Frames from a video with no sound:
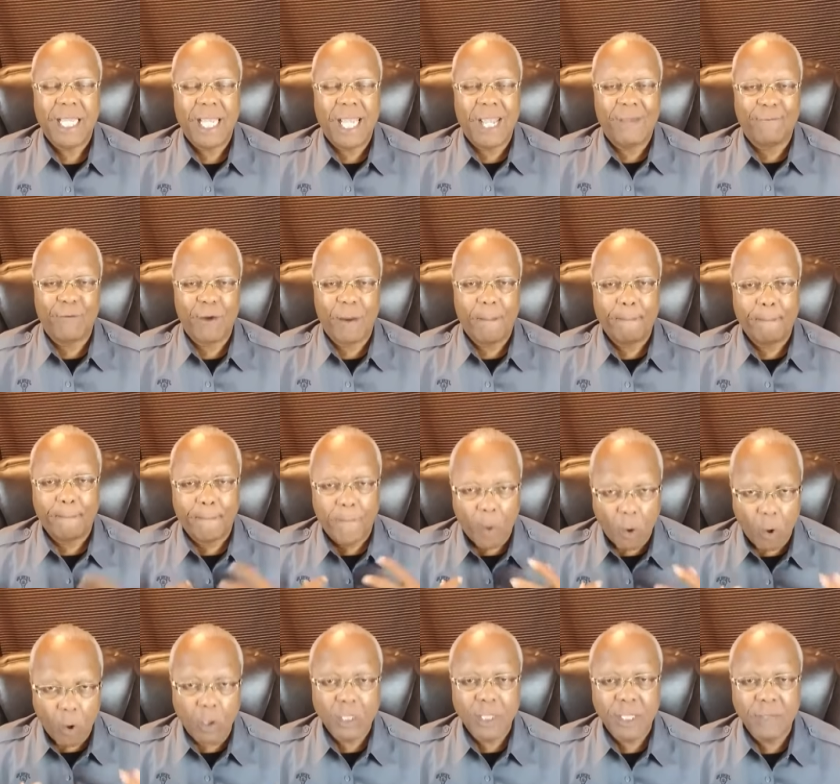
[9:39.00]
If we're
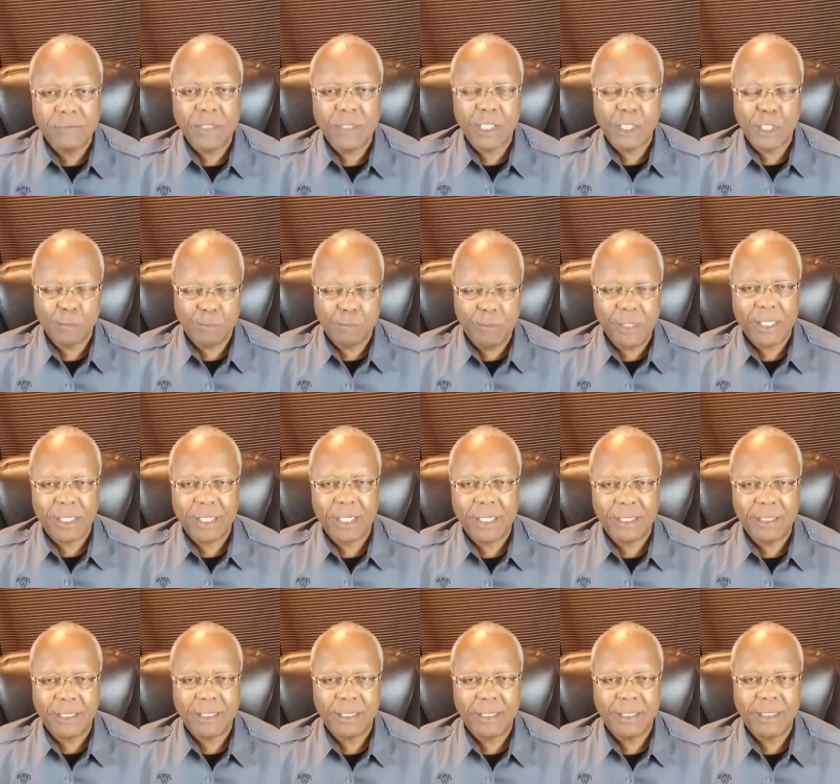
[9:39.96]
bold enough to speak
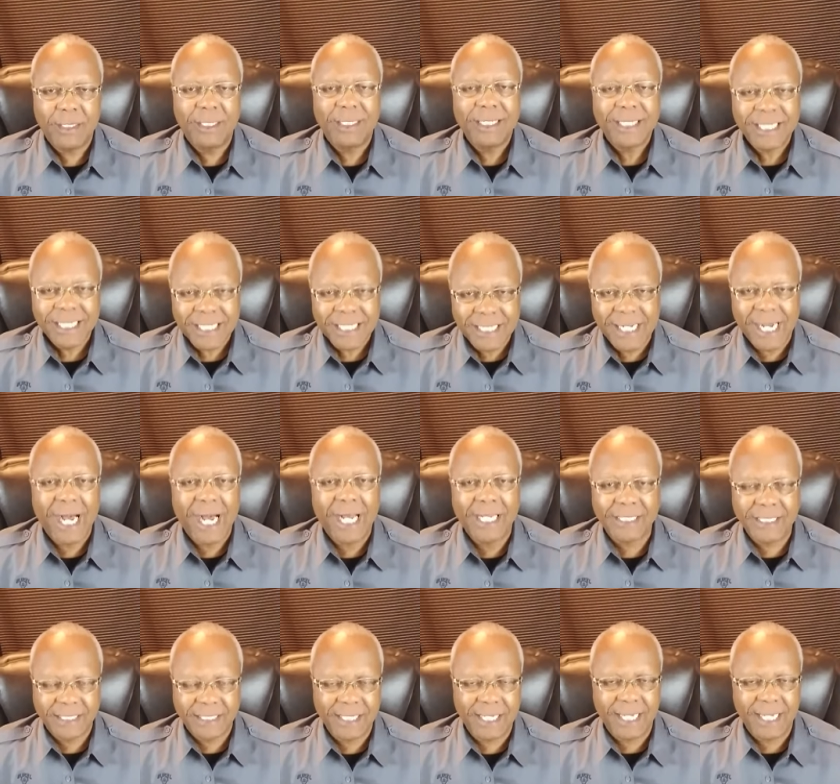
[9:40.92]
it,
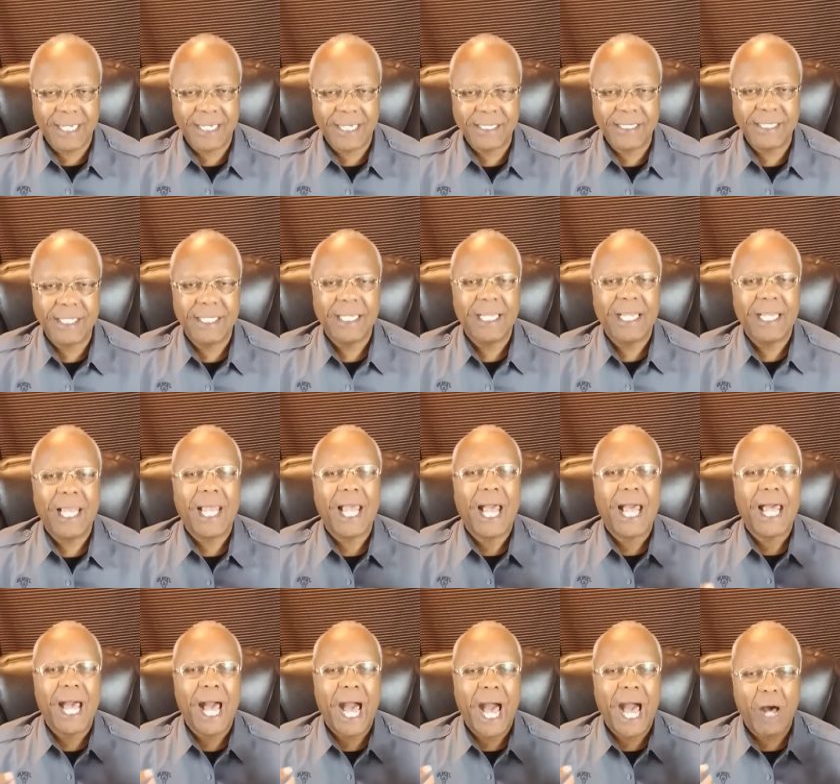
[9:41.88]
God says,
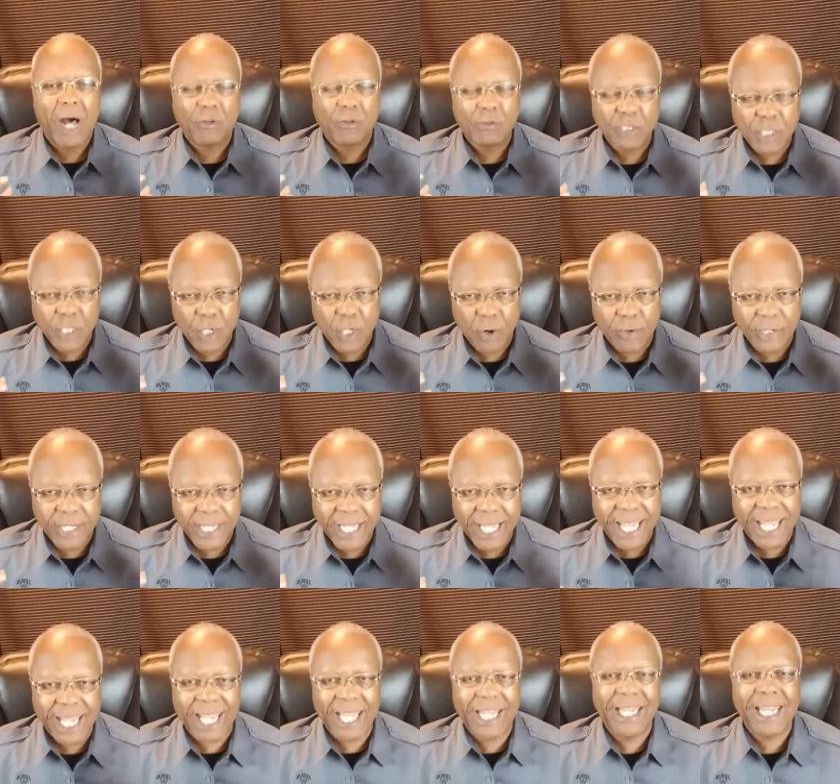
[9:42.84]
I'll turn
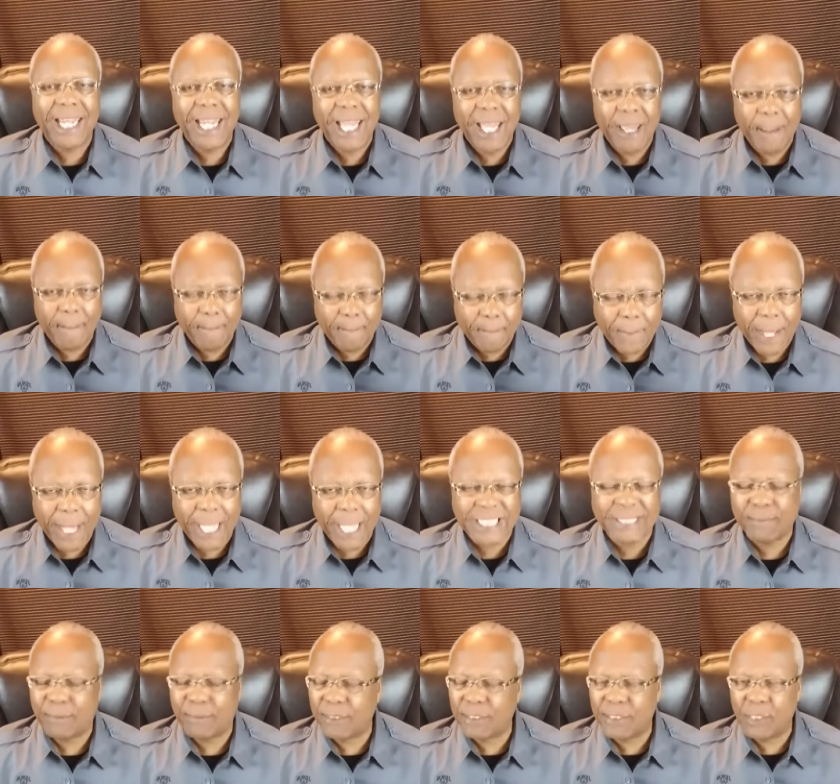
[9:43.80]
any
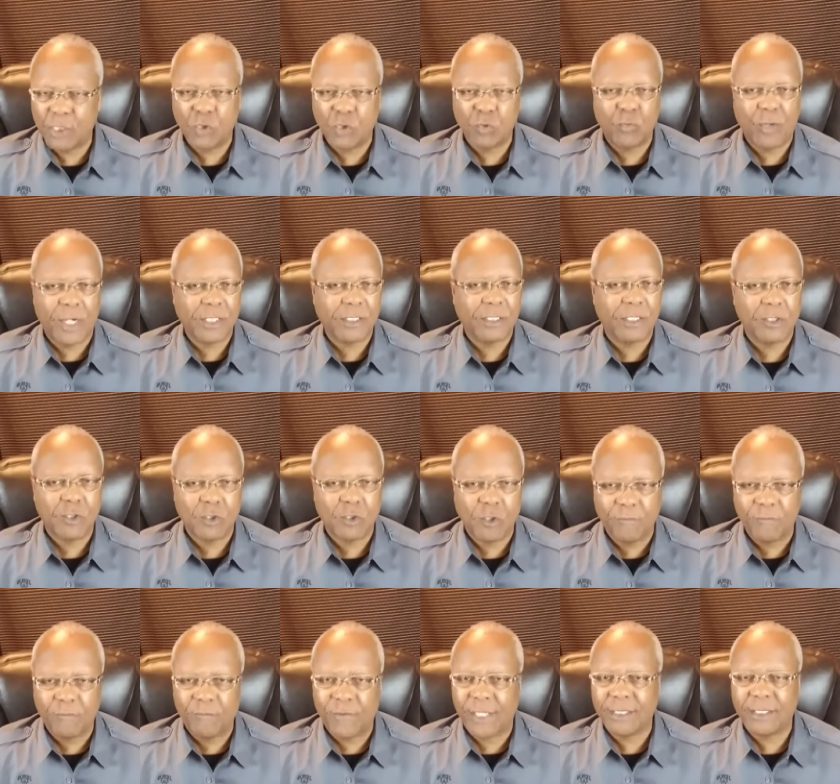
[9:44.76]
impossible situation that
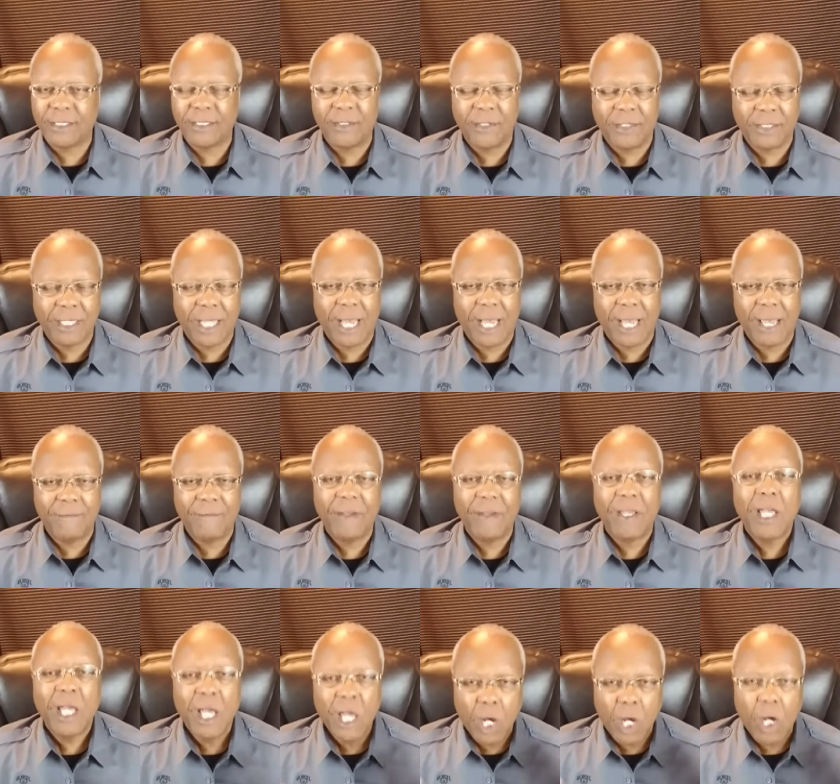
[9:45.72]
you're facing in your life
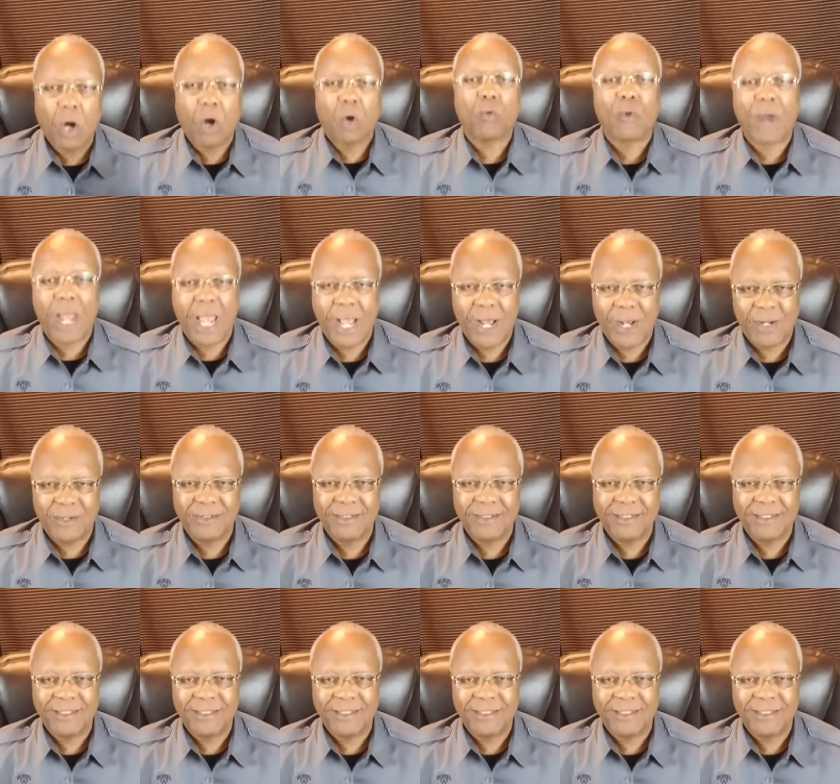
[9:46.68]
around.